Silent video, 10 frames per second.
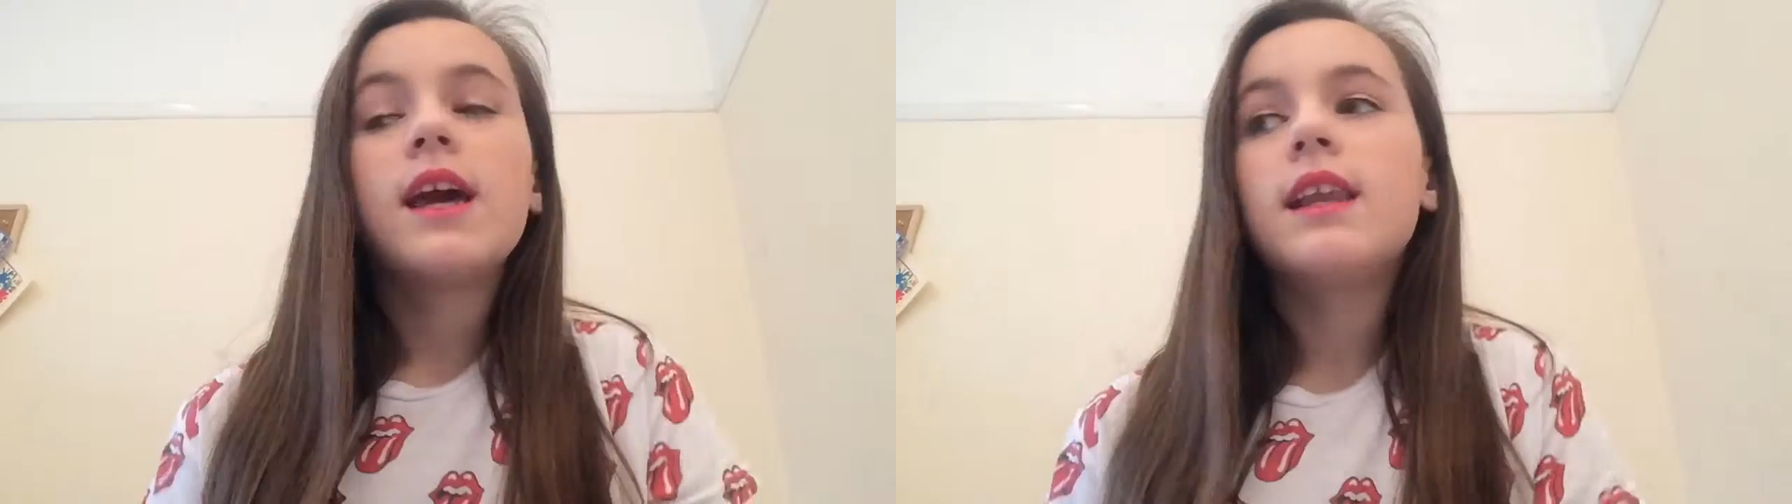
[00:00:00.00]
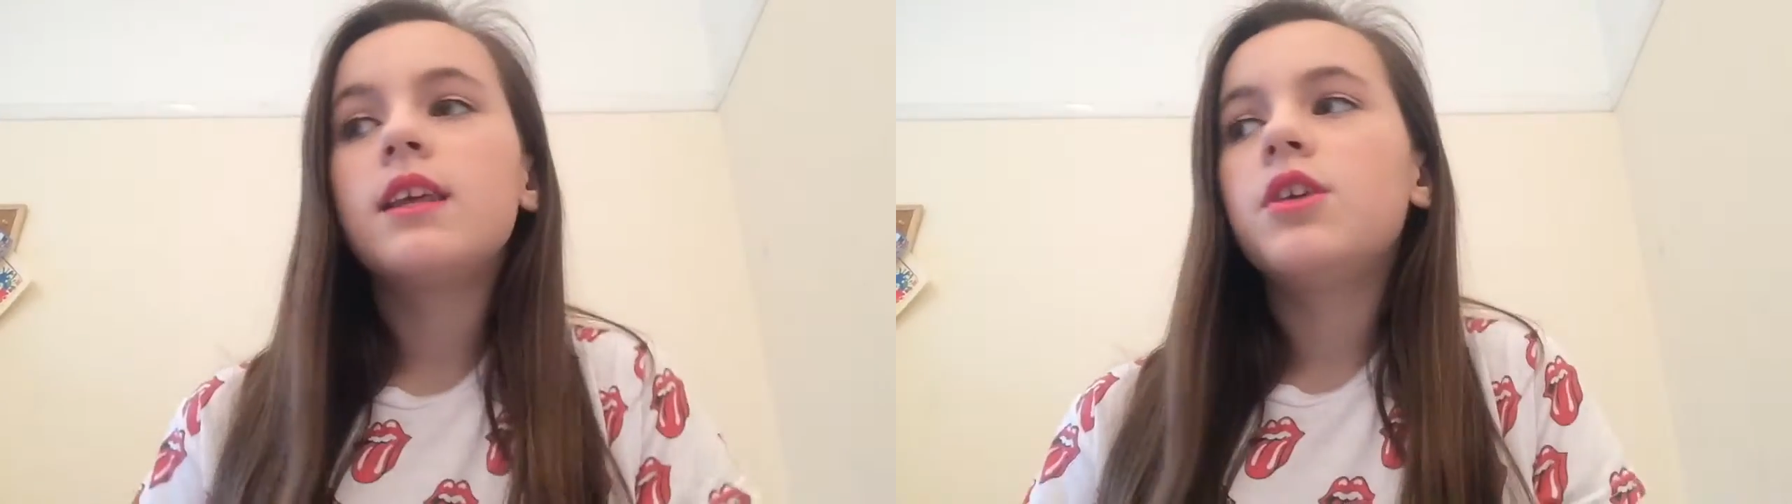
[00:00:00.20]

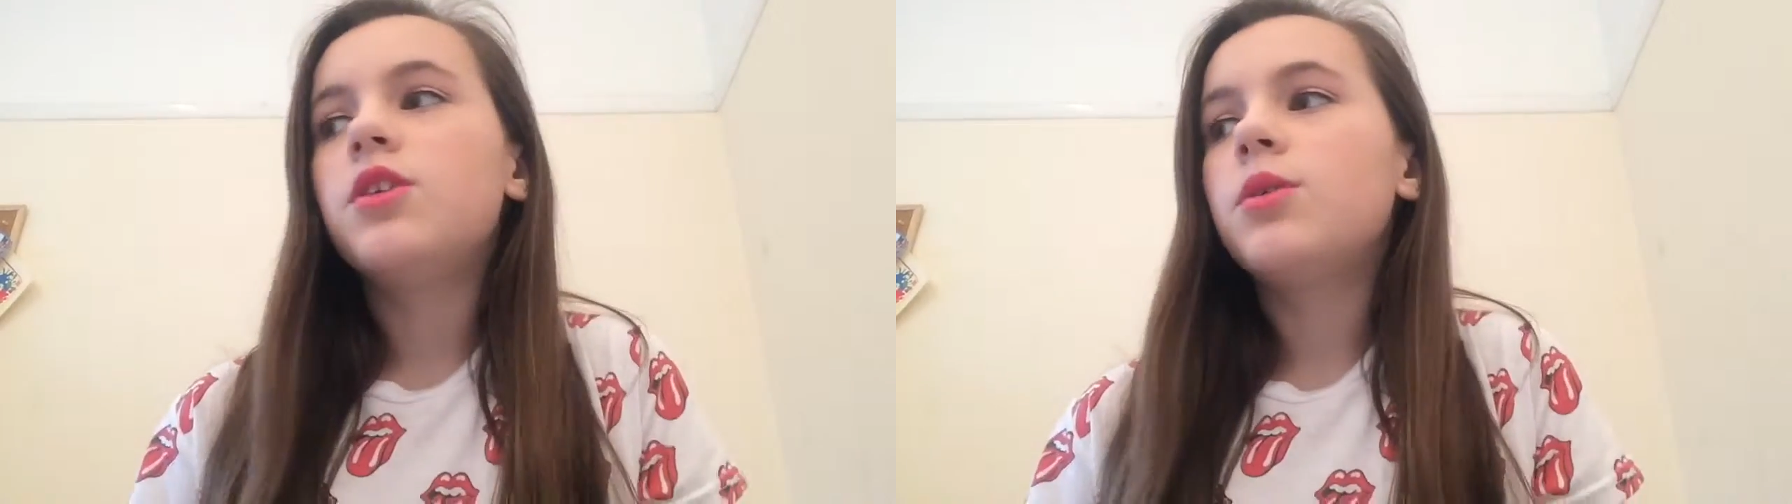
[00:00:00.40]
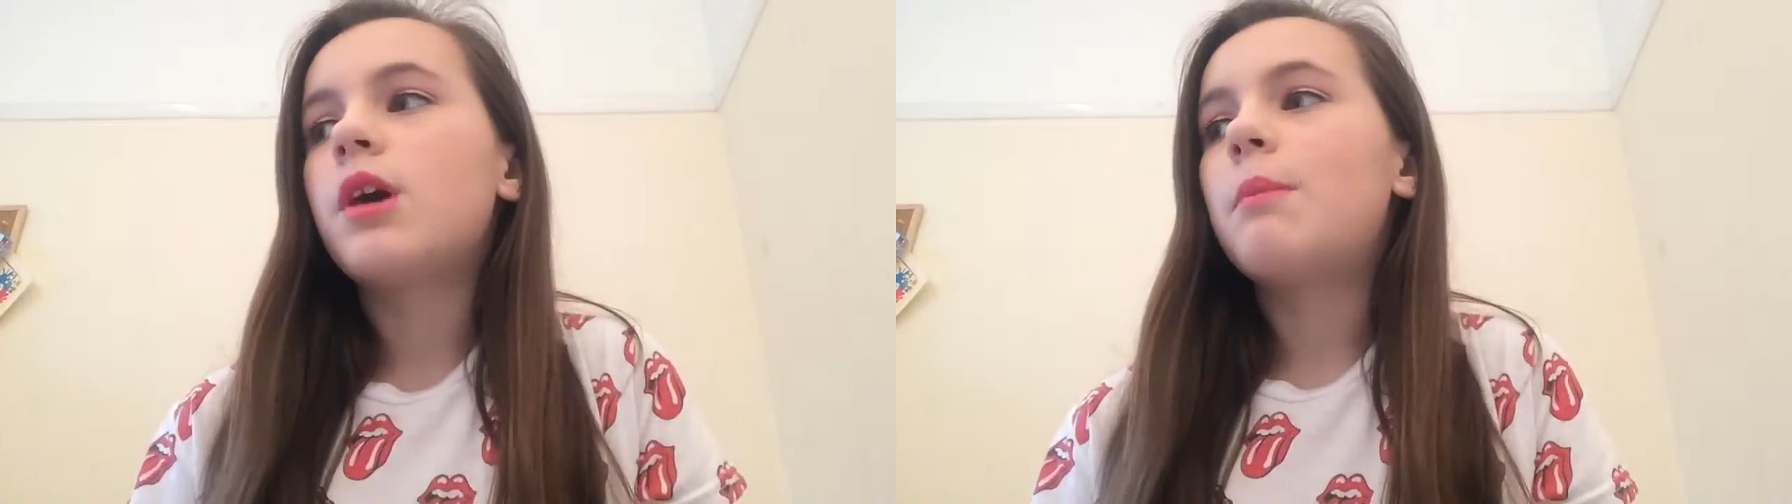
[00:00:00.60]
telling
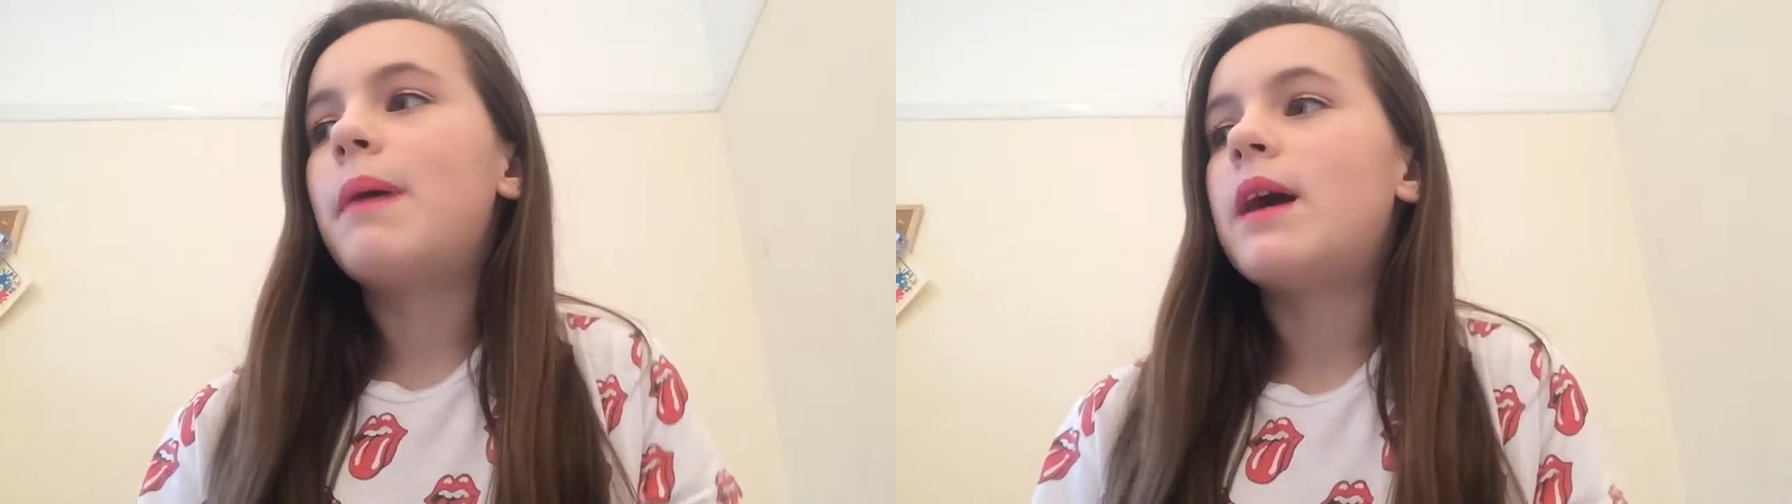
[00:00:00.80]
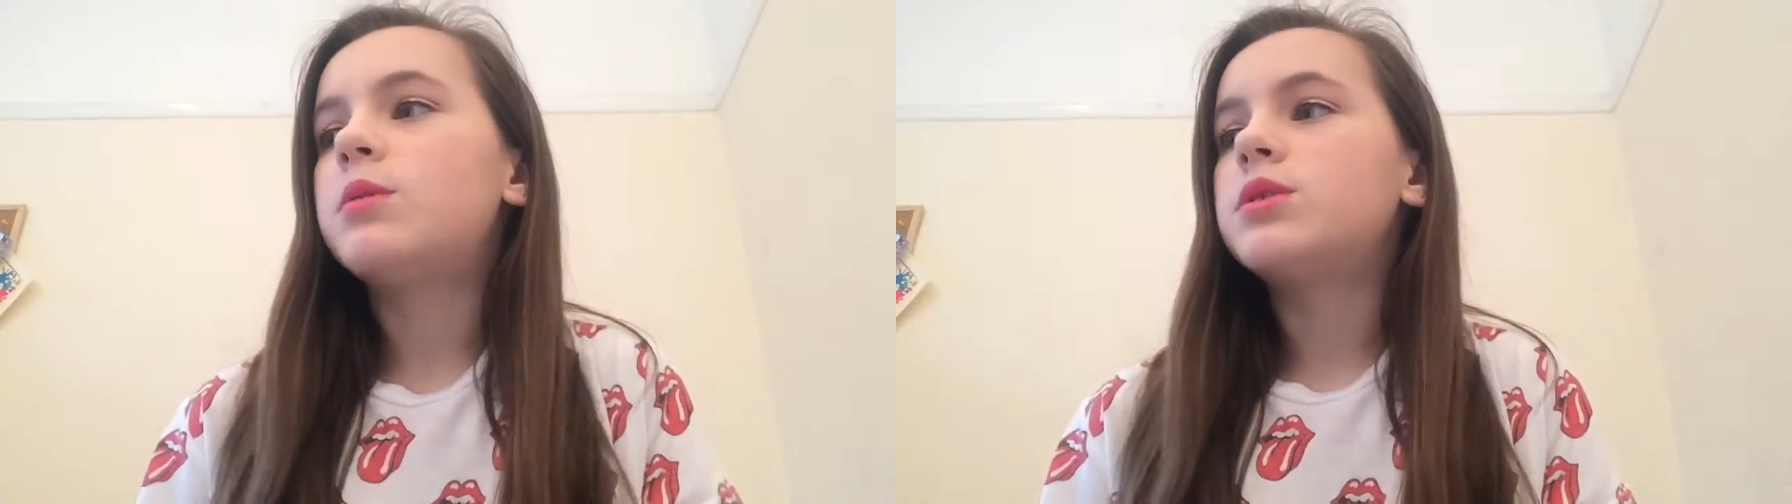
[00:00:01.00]
you
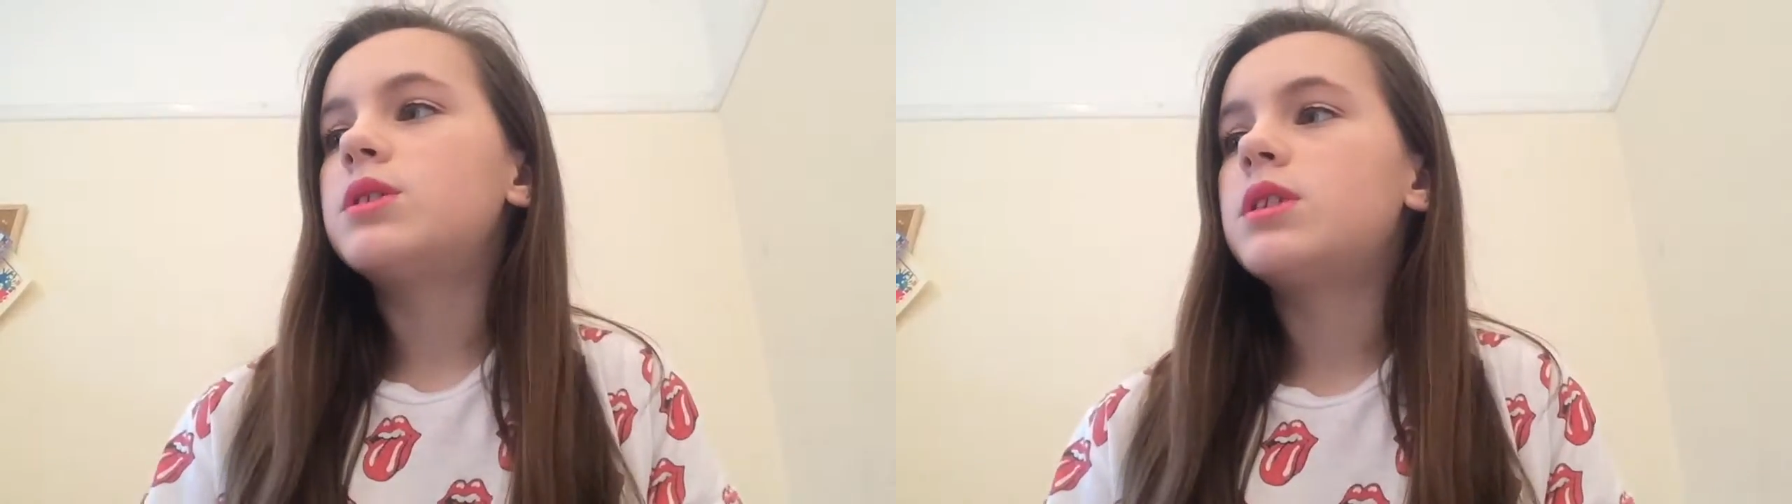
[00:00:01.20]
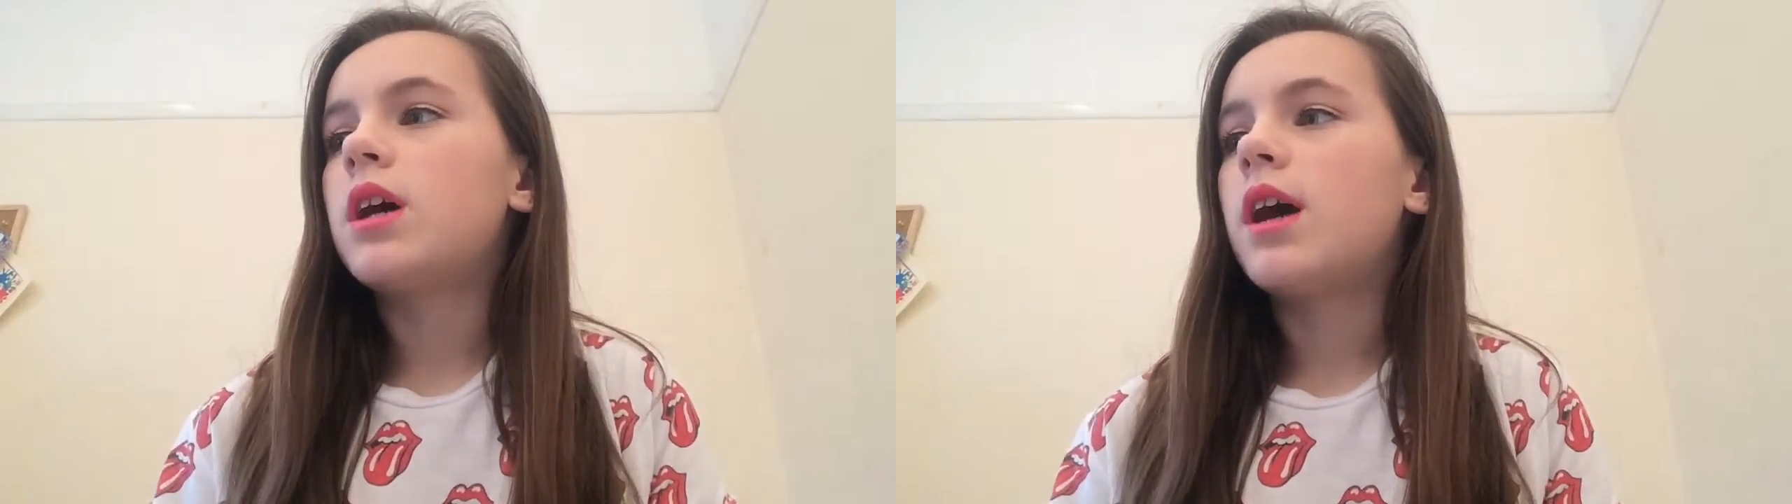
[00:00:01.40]

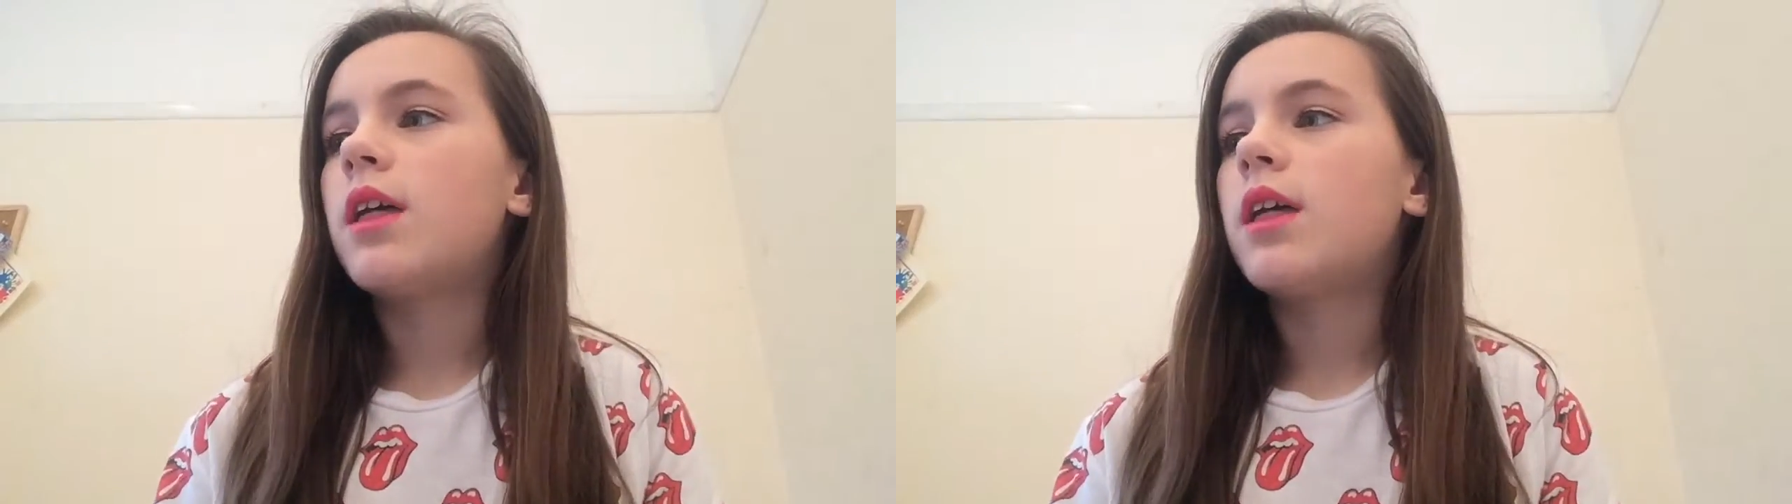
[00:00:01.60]
about